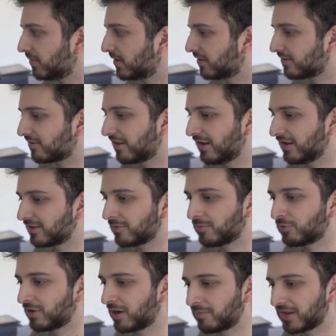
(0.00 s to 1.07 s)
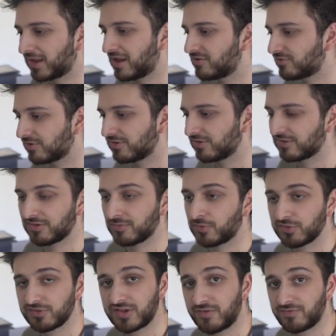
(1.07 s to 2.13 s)
because the more applications, the
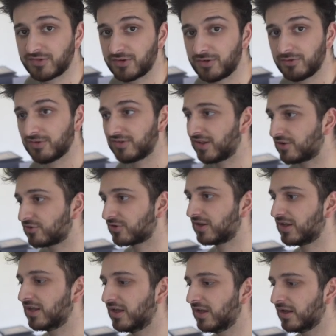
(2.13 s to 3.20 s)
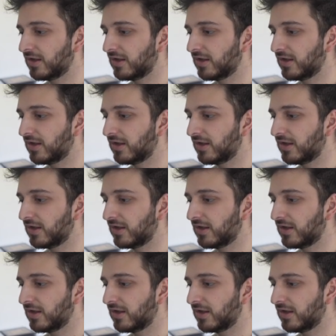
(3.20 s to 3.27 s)
more stuff to do, essentially.